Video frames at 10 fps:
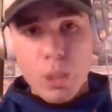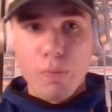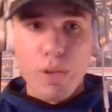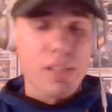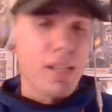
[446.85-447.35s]

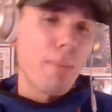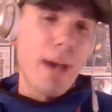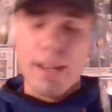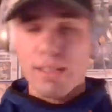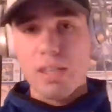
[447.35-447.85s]
Avonte
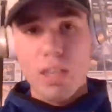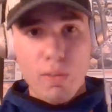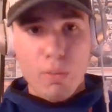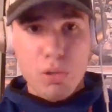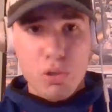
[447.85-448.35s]
Maddox can give him the